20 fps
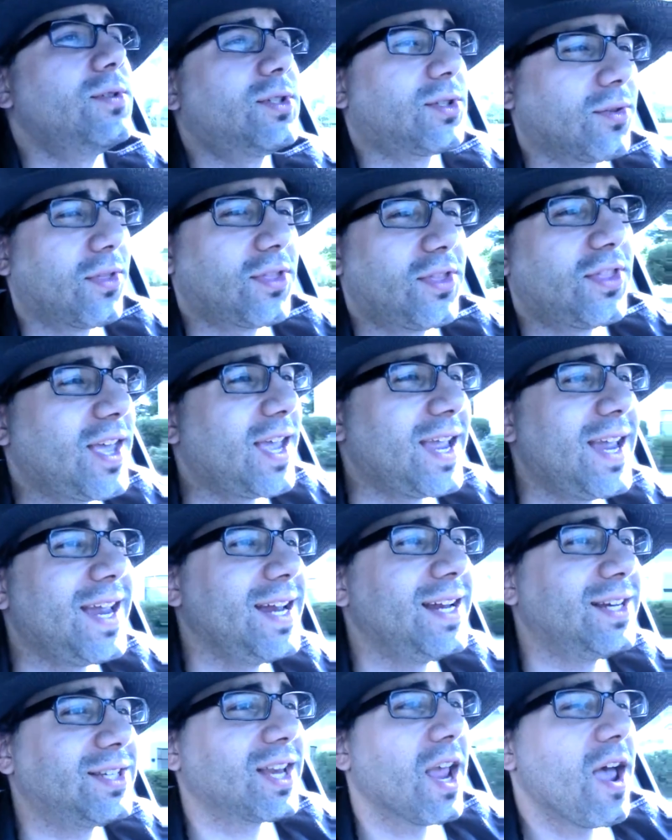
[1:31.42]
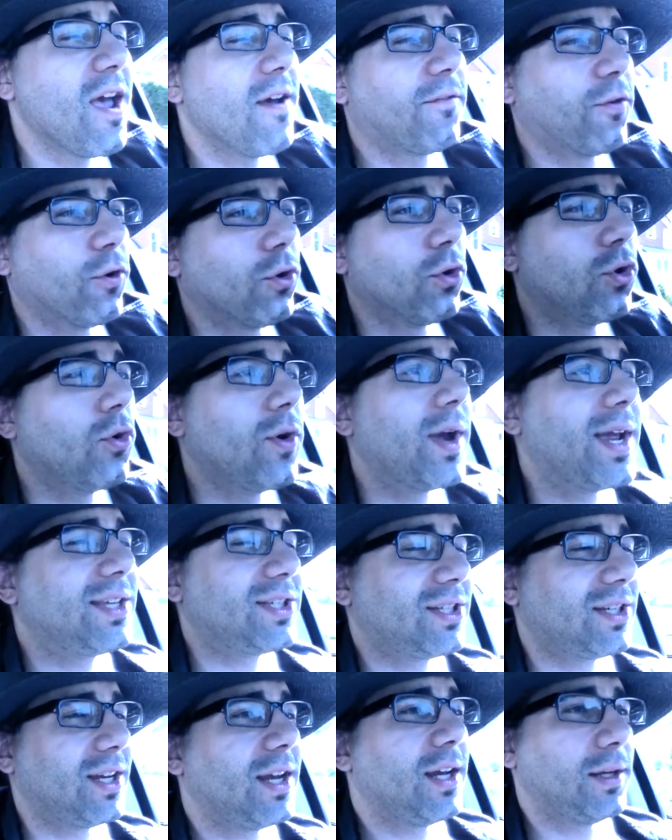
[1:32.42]
so thanks for
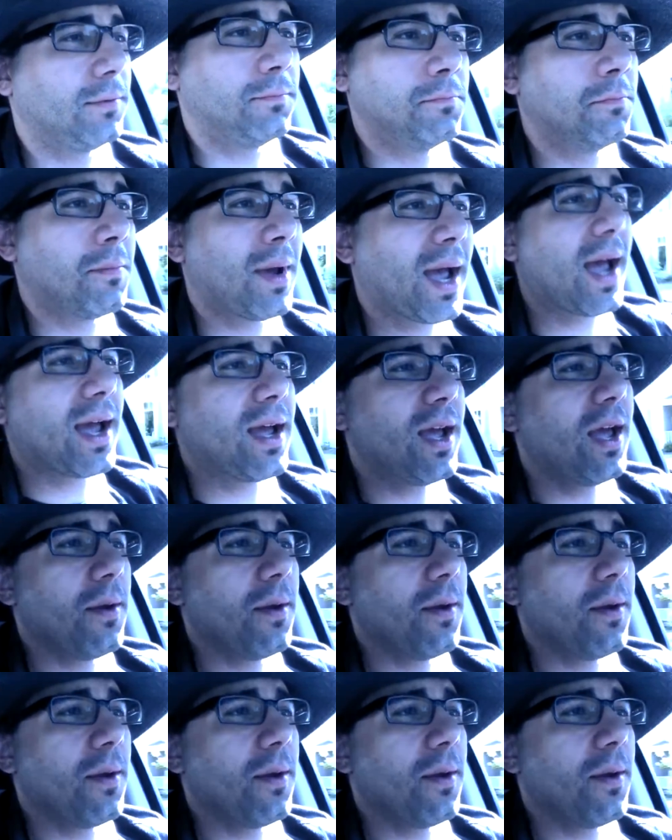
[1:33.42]
wasting my